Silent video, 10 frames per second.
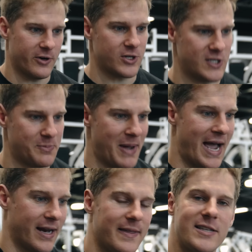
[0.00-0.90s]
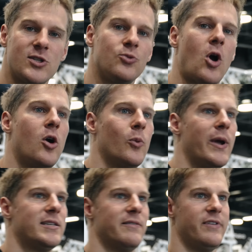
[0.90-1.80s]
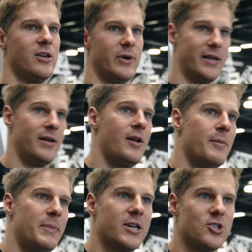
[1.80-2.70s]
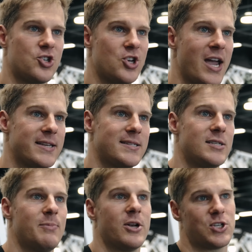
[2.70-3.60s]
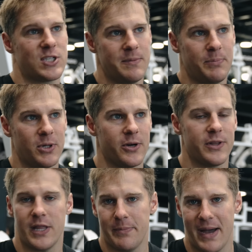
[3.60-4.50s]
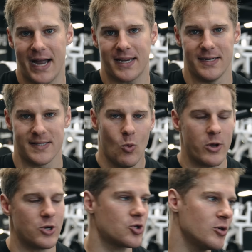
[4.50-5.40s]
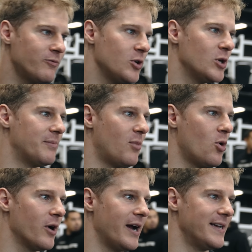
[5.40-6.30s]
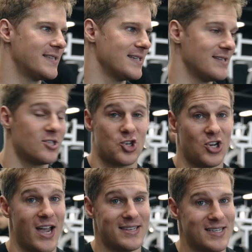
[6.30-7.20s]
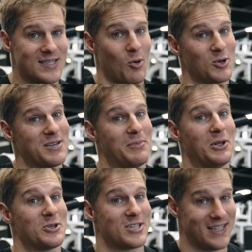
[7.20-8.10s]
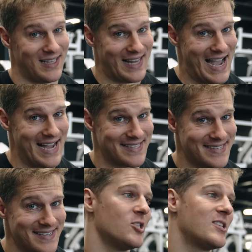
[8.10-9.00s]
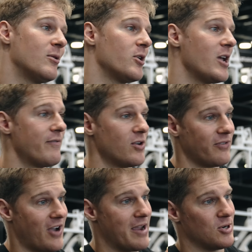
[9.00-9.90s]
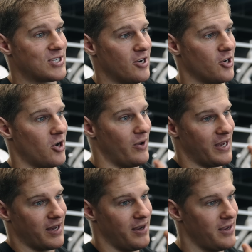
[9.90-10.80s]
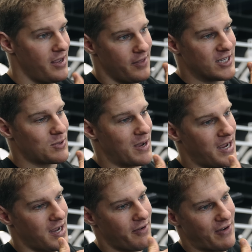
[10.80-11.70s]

versus back. That's the wrong way to view it, because chest is much simpler than the back is. What you should view it more as is chest is more similar to the lats. You see where you have your fibers that are going this way,